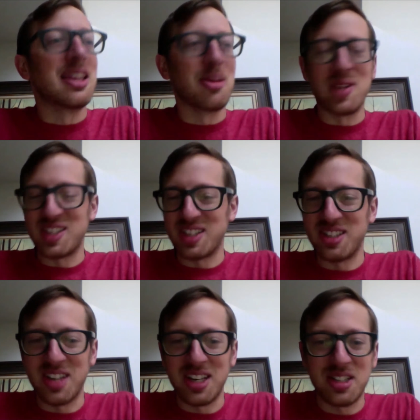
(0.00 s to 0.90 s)
the business
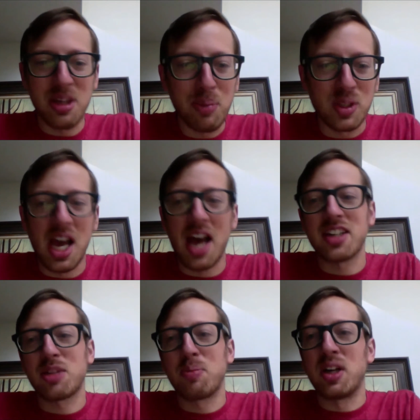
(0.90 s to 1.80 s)
and say simple
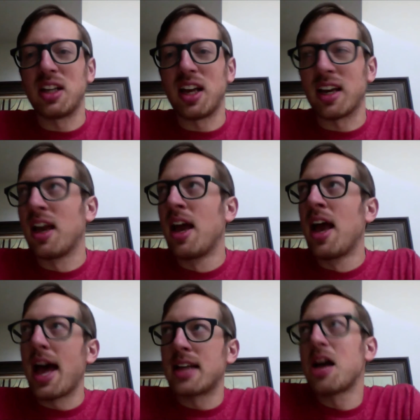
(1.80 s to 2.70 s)
task, but like
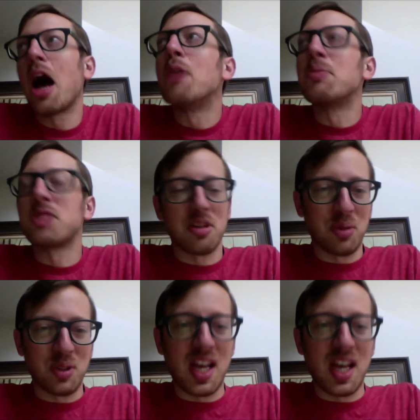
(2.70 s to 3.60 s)
at times a
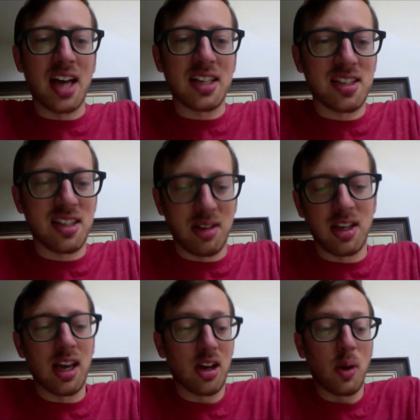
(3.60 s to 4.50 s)
simple task. It could
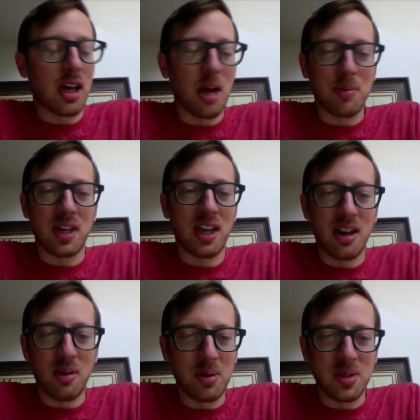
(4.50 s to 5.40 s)
get quite
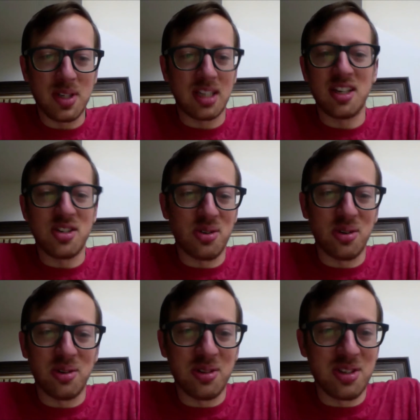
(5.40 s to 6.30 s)
complicated when it was like
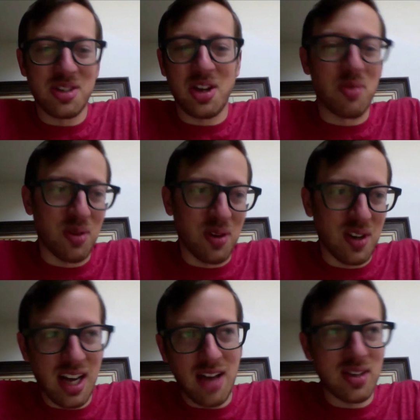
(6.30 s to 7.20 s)
digital discovery
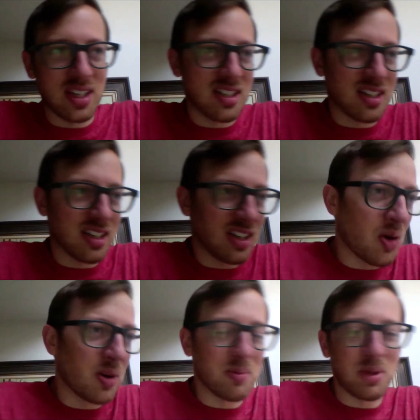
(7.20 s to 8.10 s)
and having to go
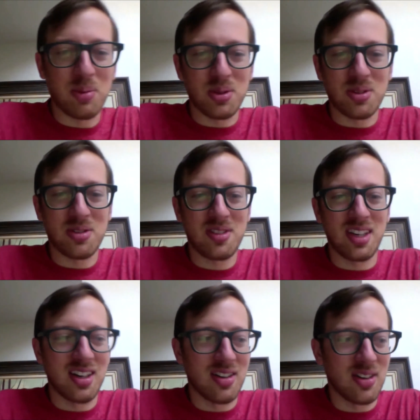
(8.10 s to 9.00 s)
into people's,
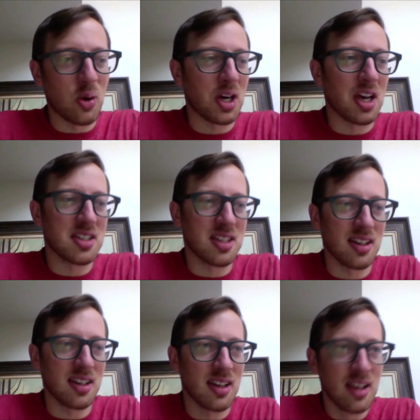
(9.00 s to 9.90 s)

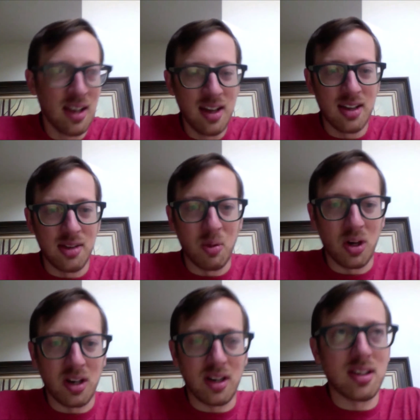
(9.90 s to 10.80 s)
organizing the
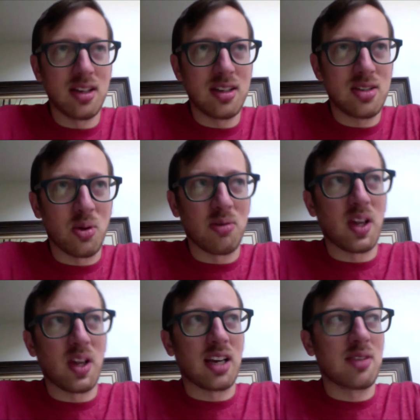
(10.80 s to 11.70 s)
more sort of like.